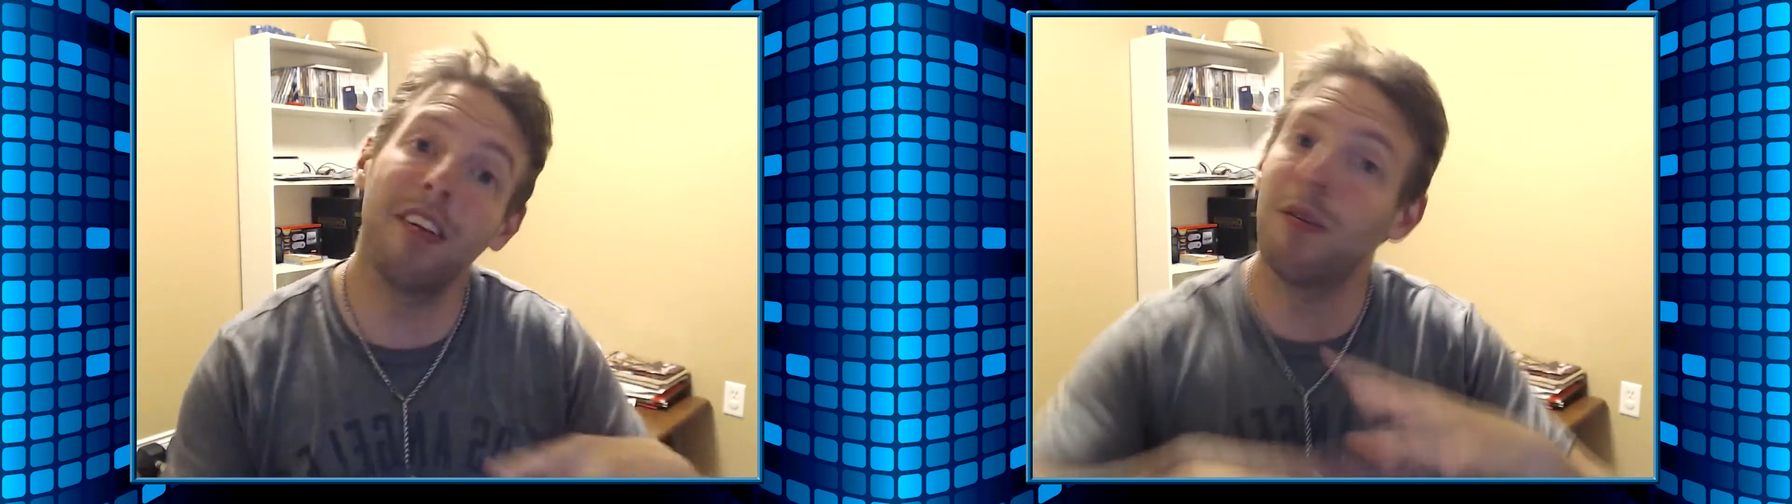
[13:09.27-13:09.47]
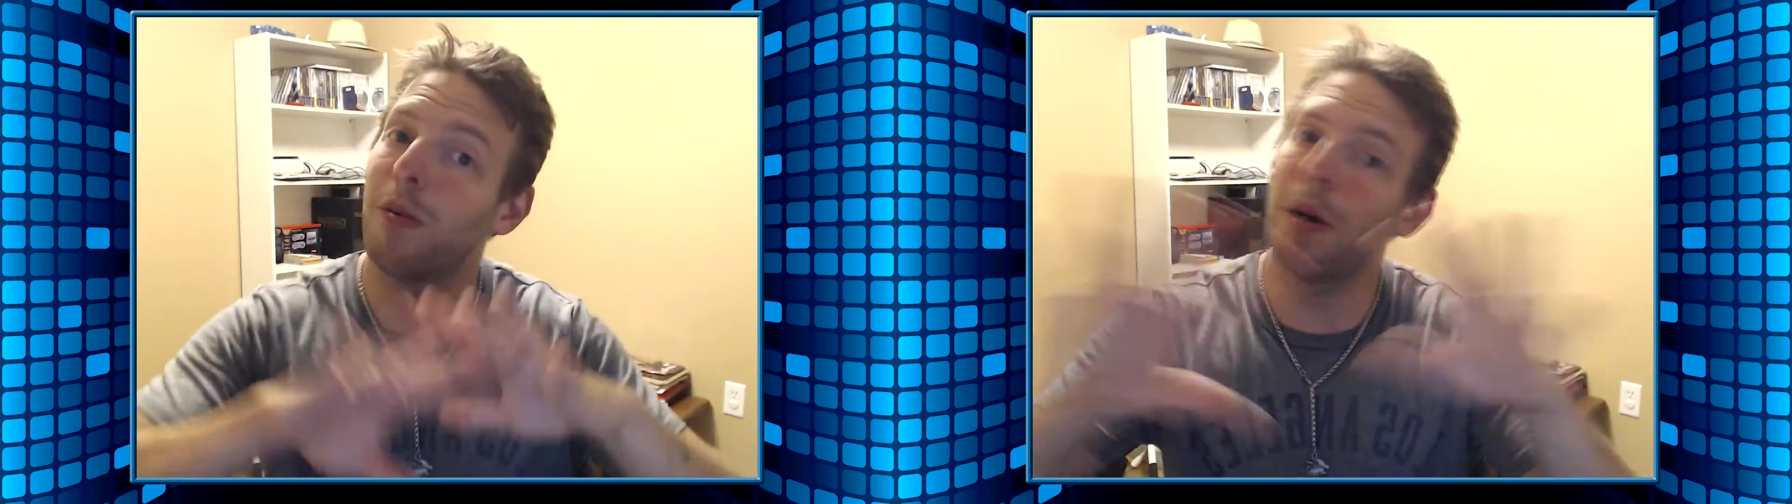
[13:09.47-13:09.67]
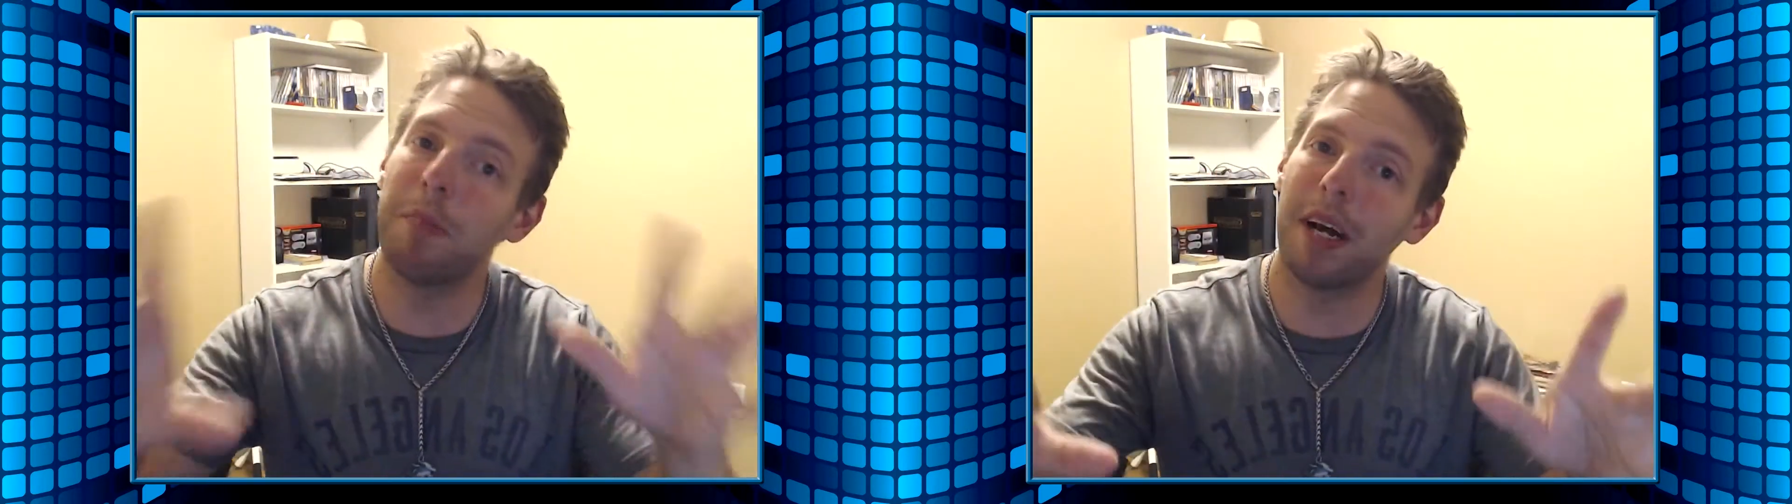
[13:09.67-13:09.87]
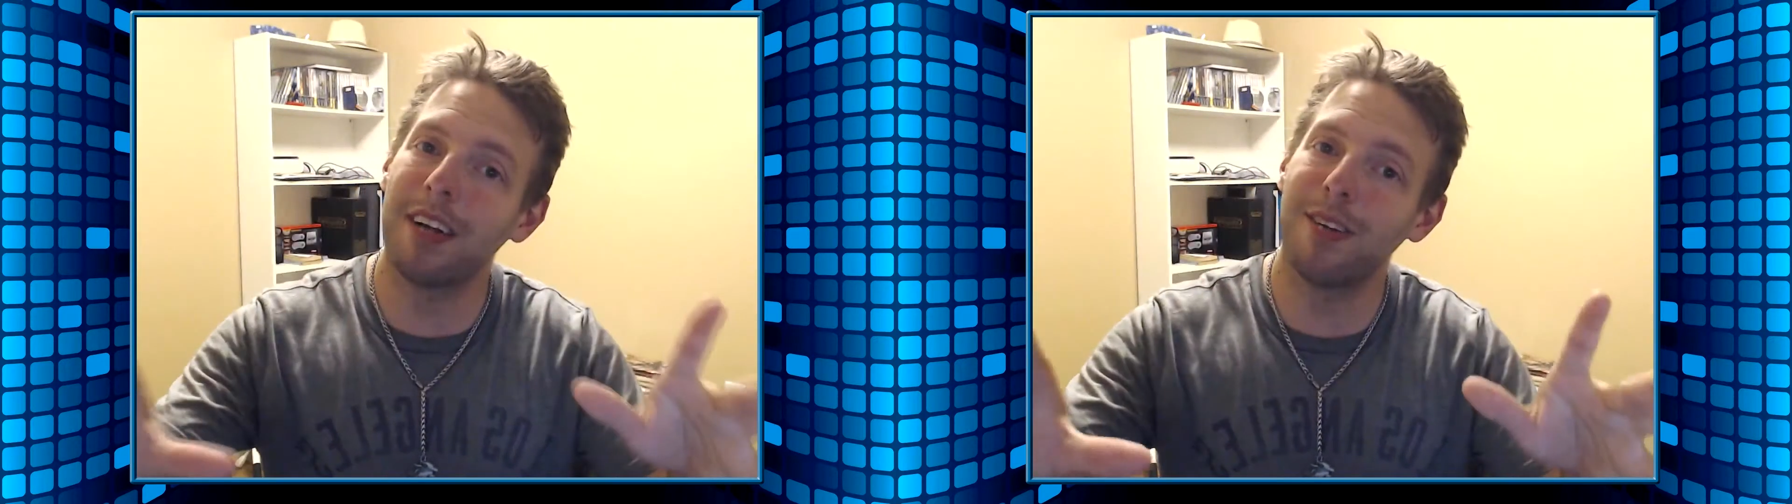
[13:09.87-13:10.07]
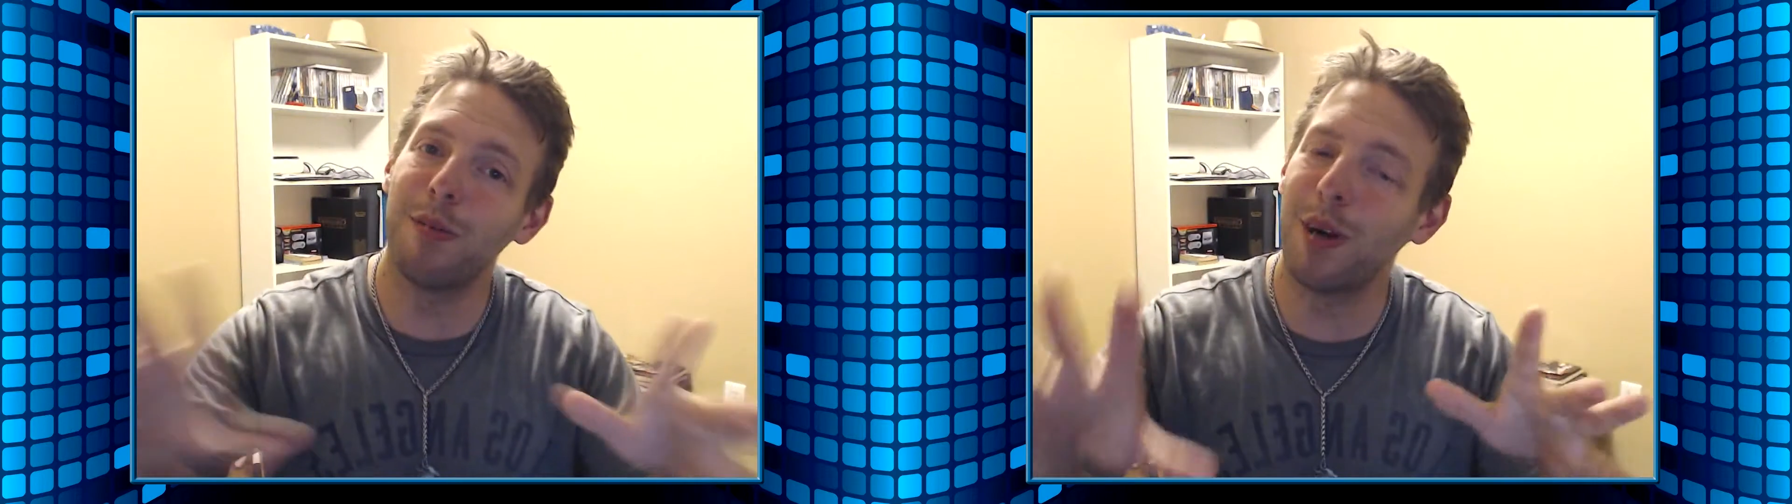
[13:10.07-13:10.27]
don't worry about it,
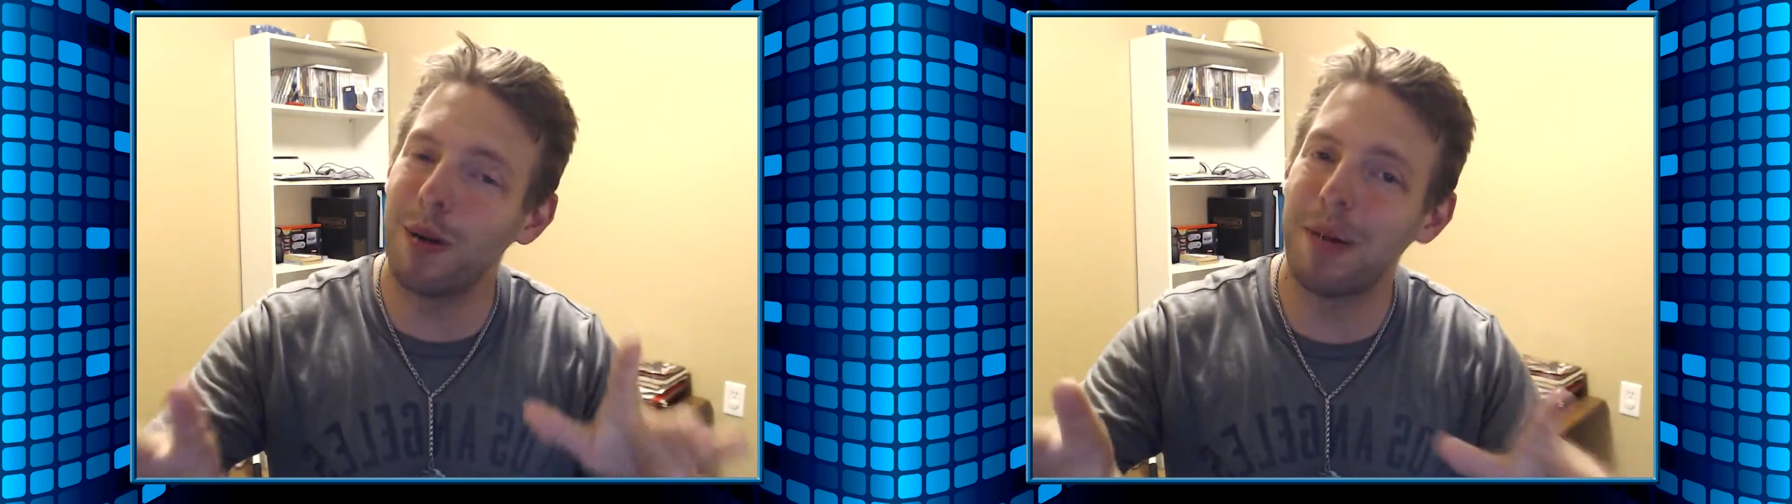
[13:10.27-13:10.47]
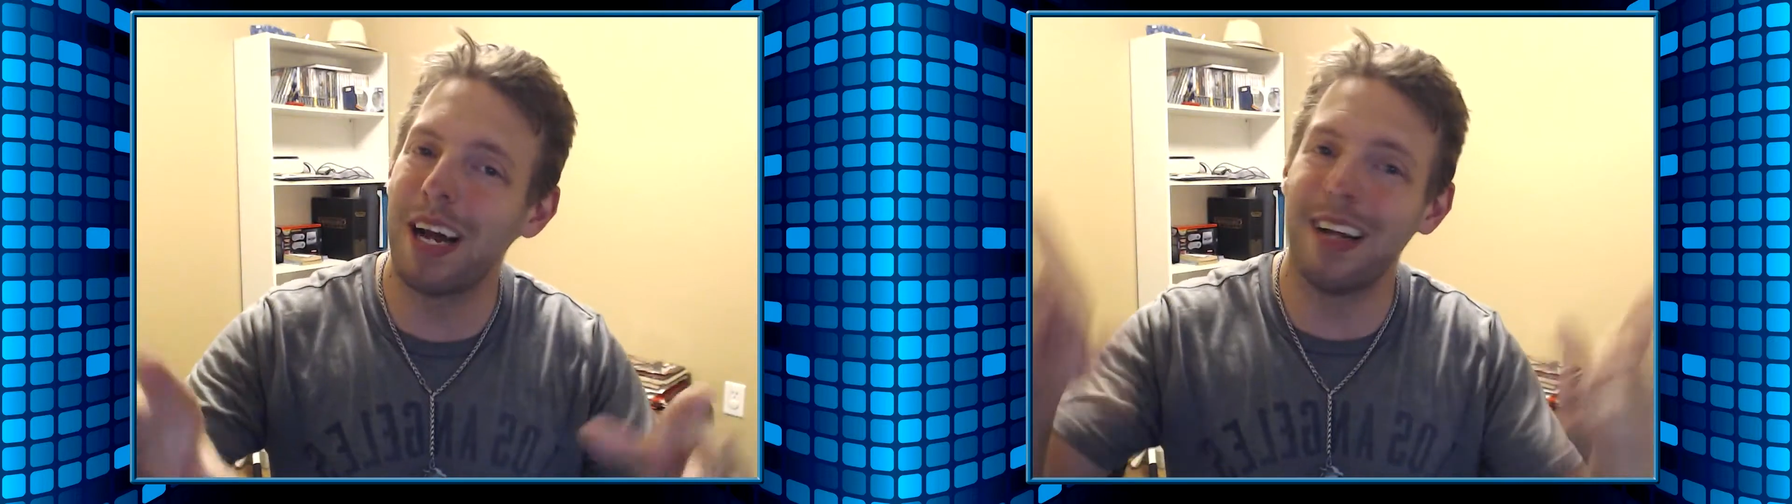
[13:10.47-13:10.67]
don't worry about it,